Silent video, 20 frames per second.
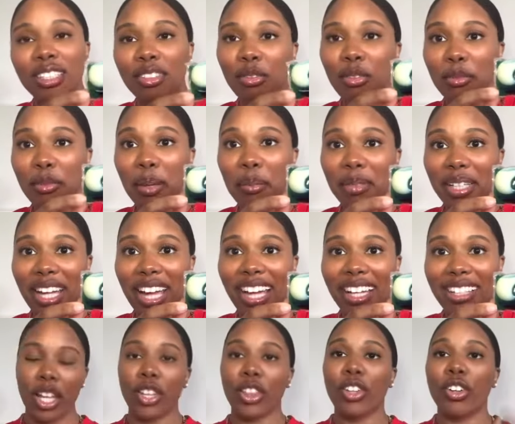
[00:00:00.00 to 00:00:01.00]
Remember that.
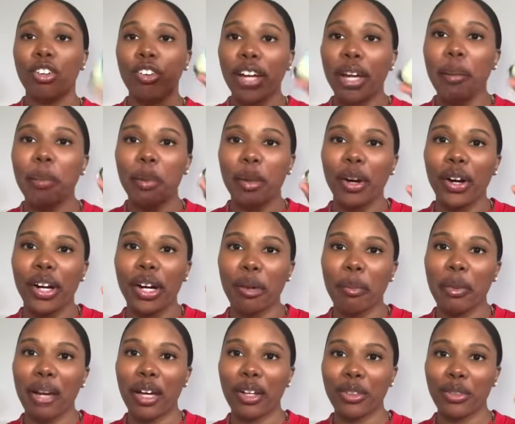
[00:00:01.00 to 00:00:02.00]
The great part
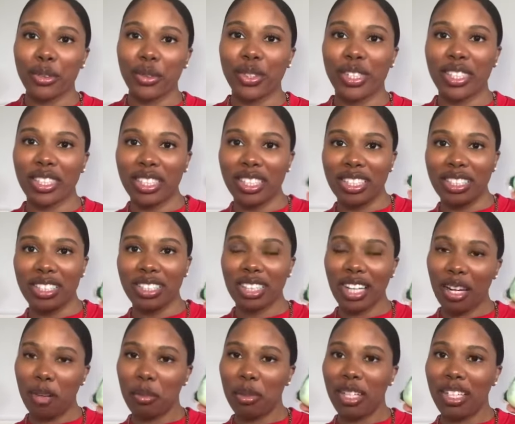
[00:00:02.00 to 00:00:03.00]
about using these
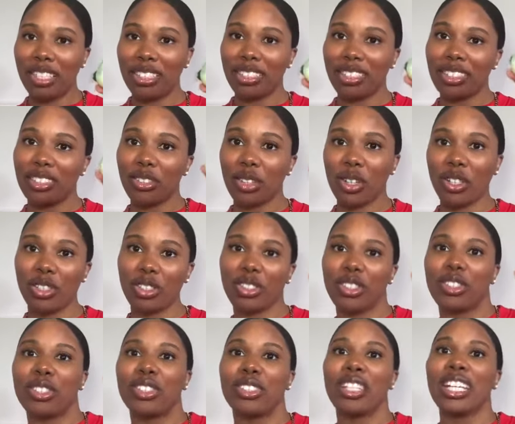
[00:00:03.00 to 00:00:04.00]
Tide Pods
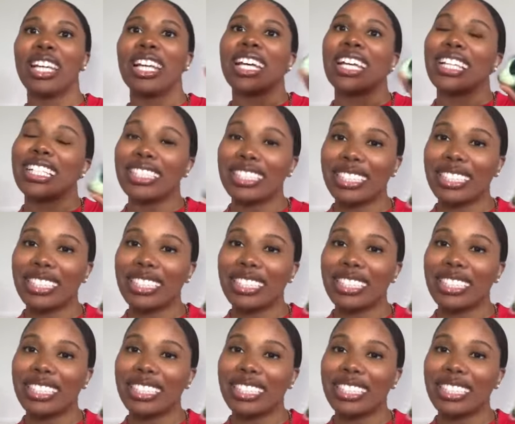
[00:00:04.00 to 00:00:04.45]
is